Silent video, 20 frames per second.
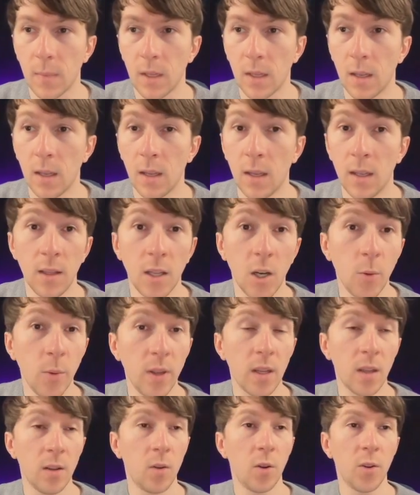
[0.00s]
and now we
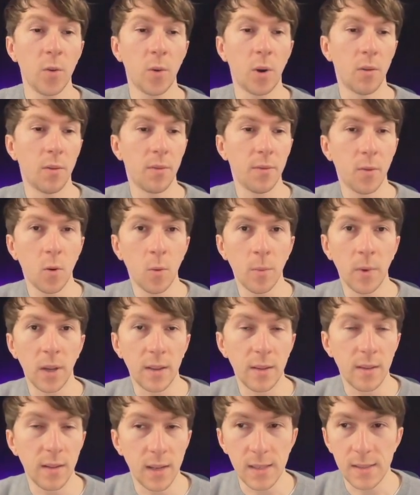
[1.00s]
can go to our form
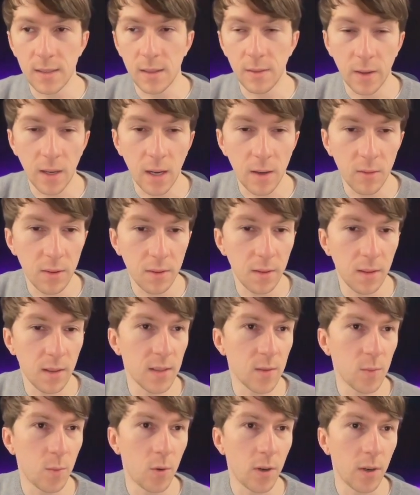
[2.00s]
and test if everything
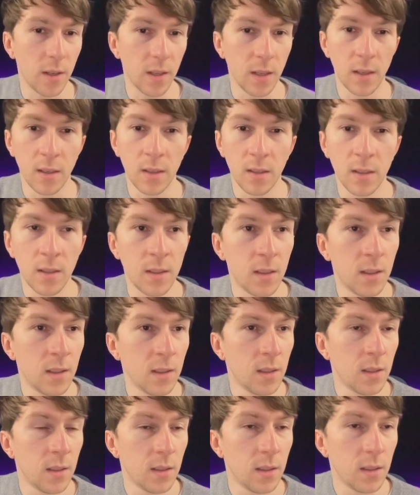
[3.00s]
is working.
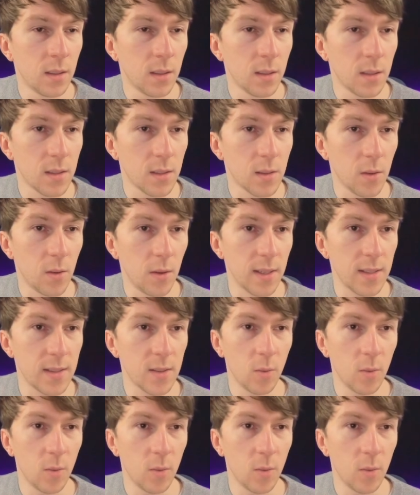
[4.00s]
So let's go